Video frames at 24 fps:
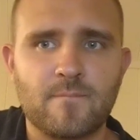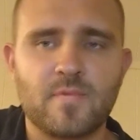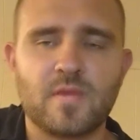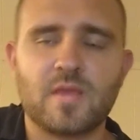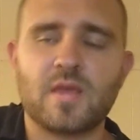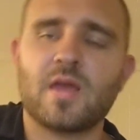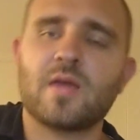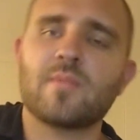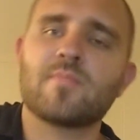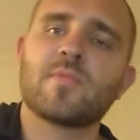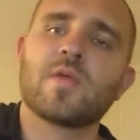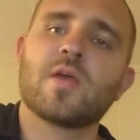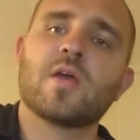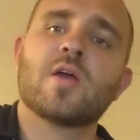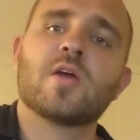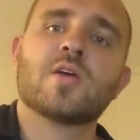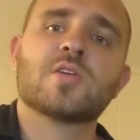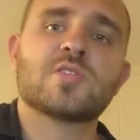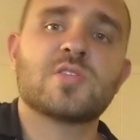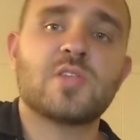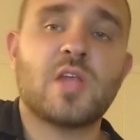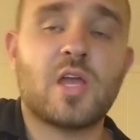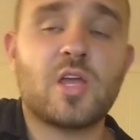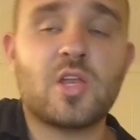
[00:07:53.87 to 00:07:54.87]
Okay,
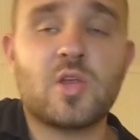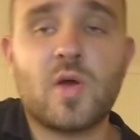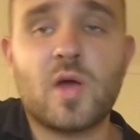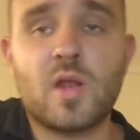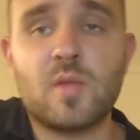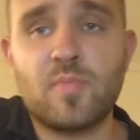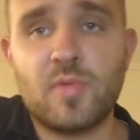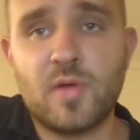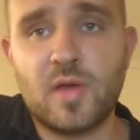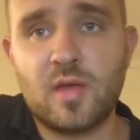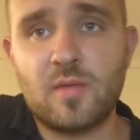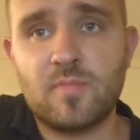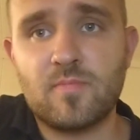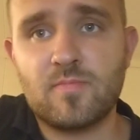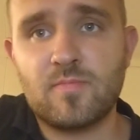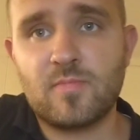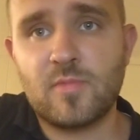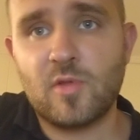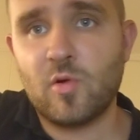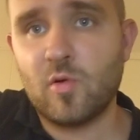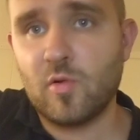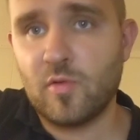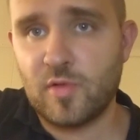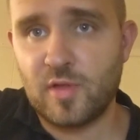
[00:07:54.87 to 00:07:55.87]
so now you know how to play
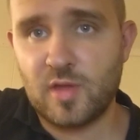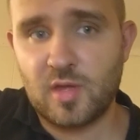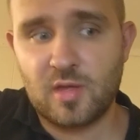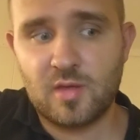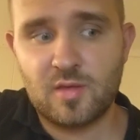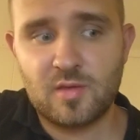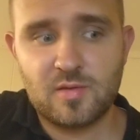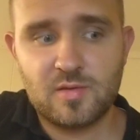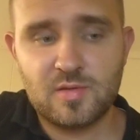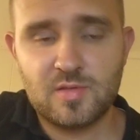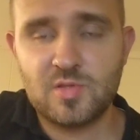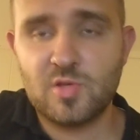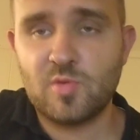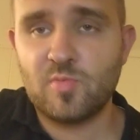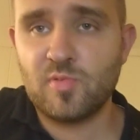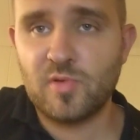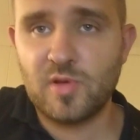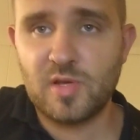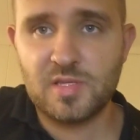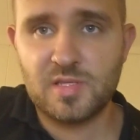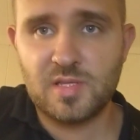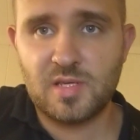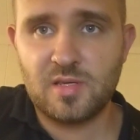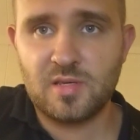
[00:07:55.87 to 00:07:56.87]
the whole thing.
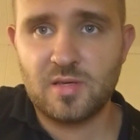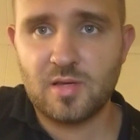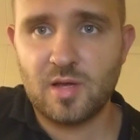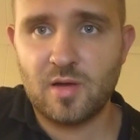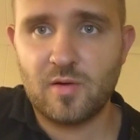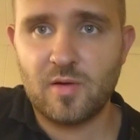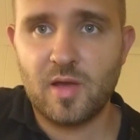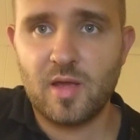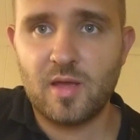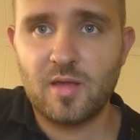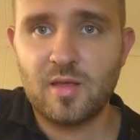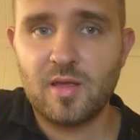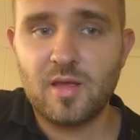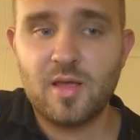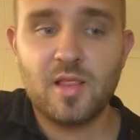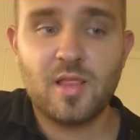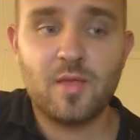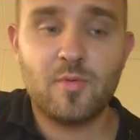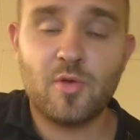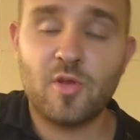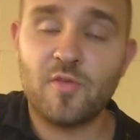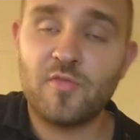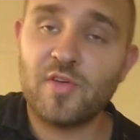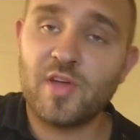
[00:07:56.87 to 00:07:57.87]
Super easy, alright?
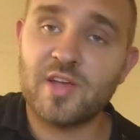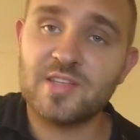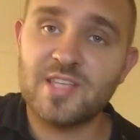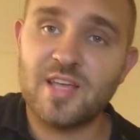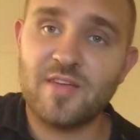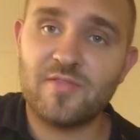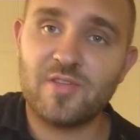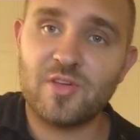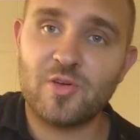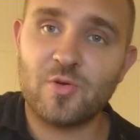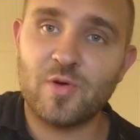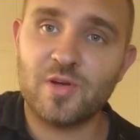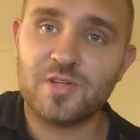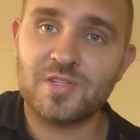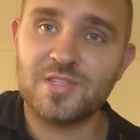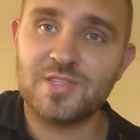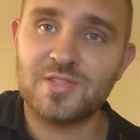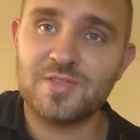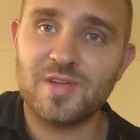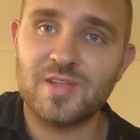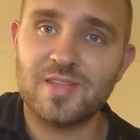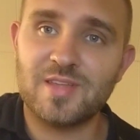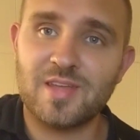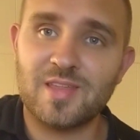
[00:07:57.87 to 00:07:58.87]
Let me know if you guys have any
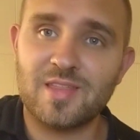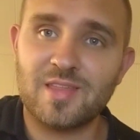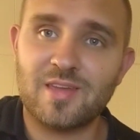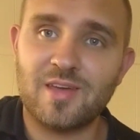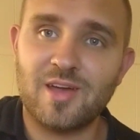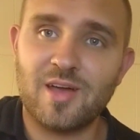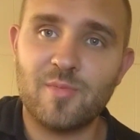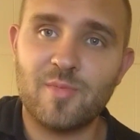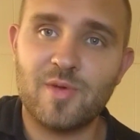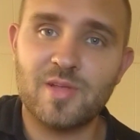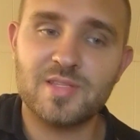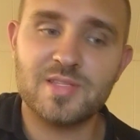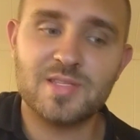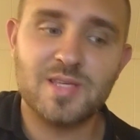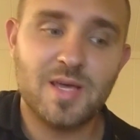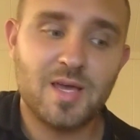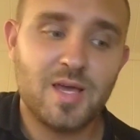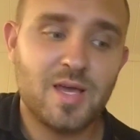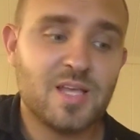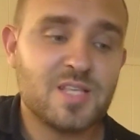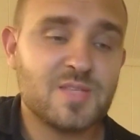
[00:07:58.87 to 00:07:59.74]
questions or anything in the comments.